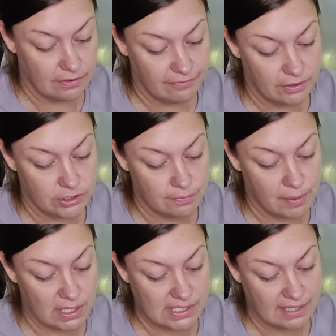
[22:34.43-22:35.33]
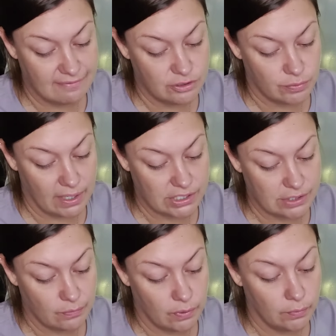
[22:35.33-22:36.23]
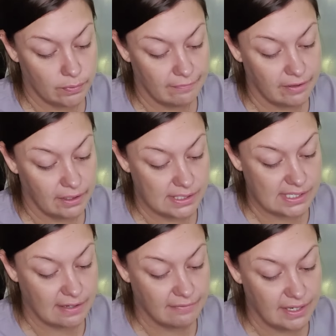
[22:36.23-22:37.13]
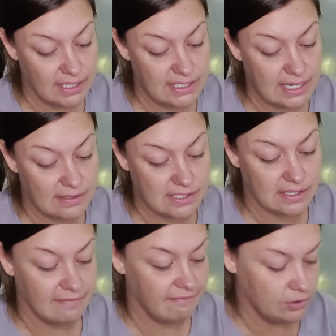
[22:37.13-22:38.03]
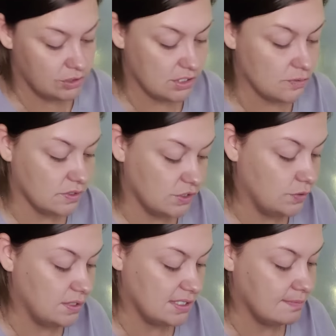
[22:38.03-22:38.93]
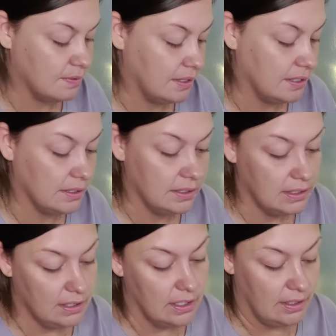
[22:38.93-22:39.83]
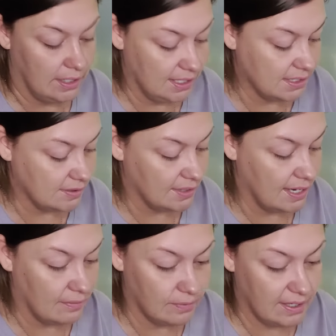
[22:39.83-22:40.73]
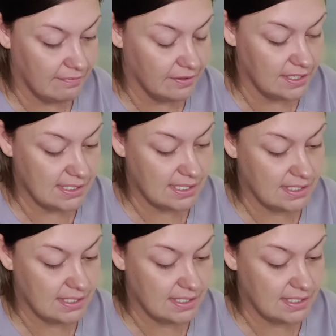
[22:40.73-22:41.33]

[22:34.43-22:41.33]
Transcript: Your future positive direction will reveal itself. Any doubts and confusions will soon disappear. All right, so yeah, whatever this